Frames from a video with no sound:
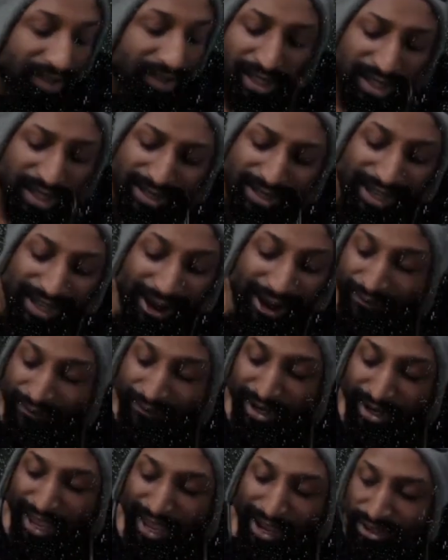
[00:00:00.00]
A
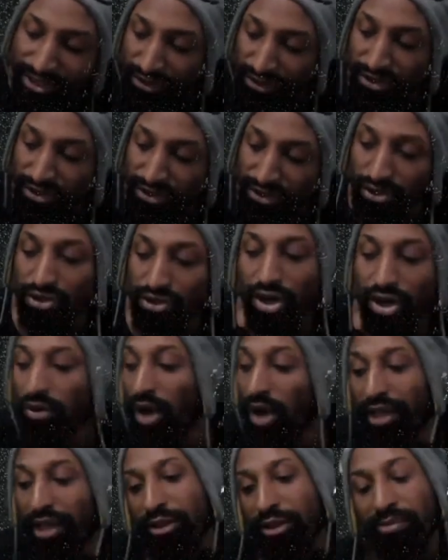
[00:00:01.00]
sovereign answers to
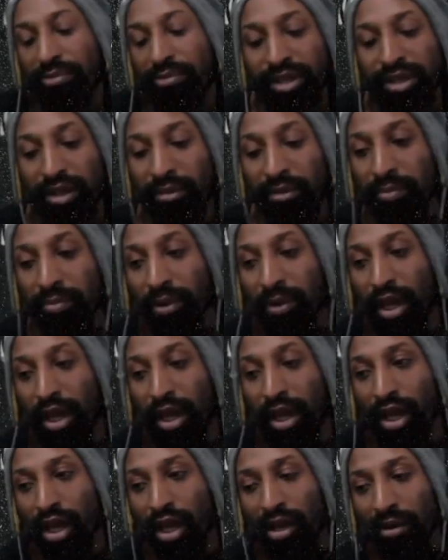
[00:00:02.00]
no other
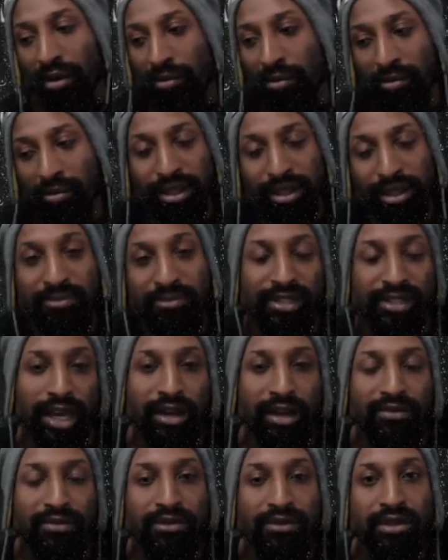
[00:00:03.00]
uh, but
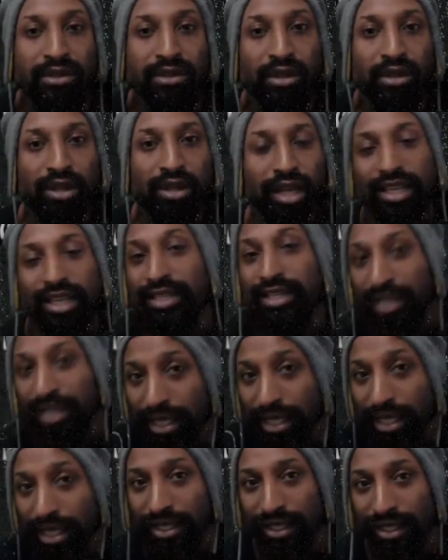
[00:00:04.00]
themselves a
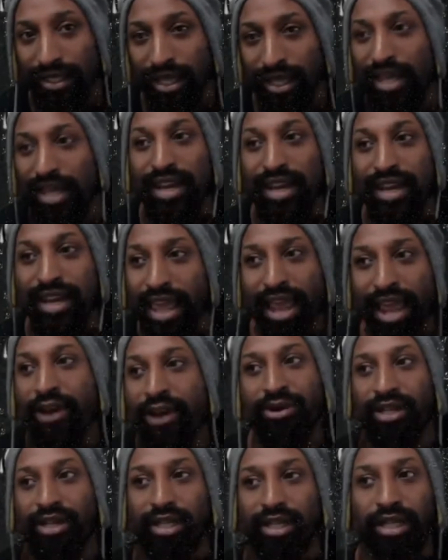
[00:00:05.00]
citizen
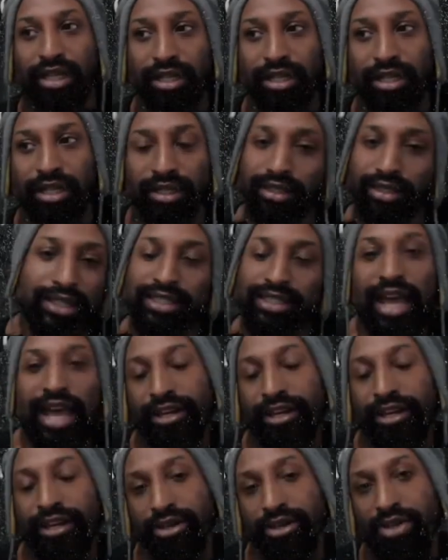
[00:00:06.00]
inherently does
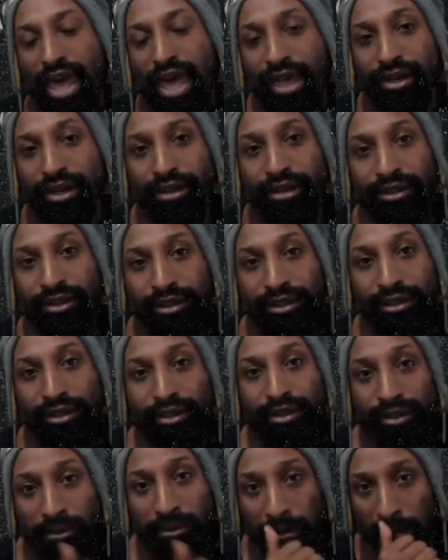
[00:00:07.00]
not do that.
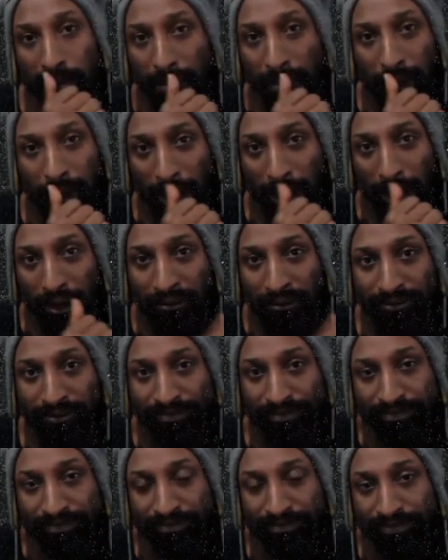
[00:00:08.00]
Okay?
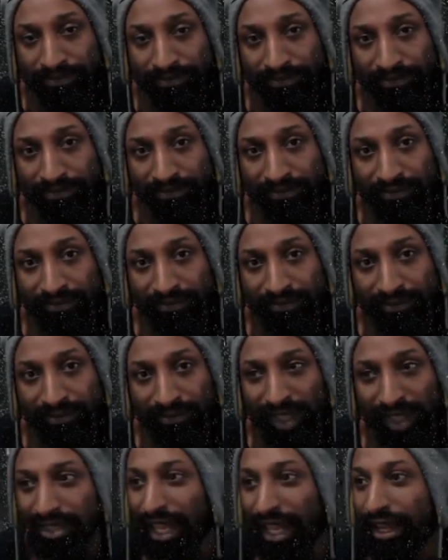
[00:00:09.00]

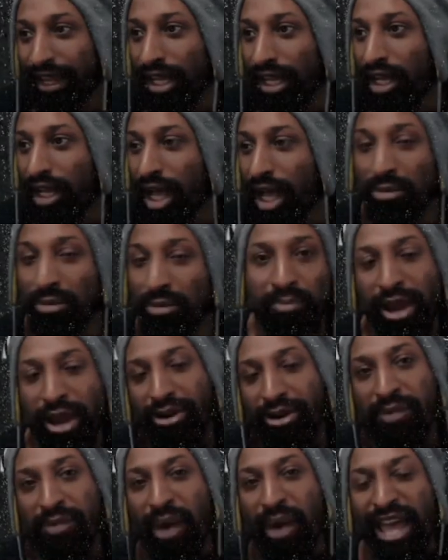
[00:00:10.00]
It's like uh, I'm a
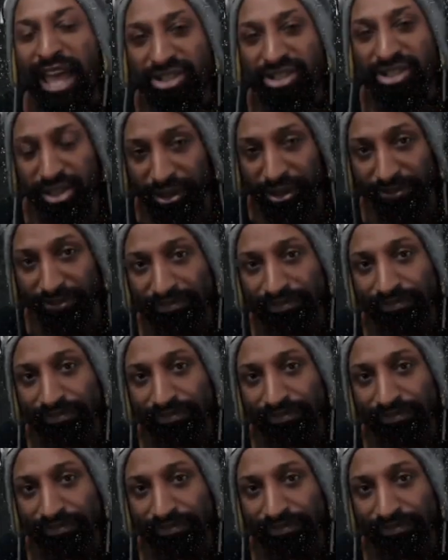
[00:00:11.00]
married bachelor.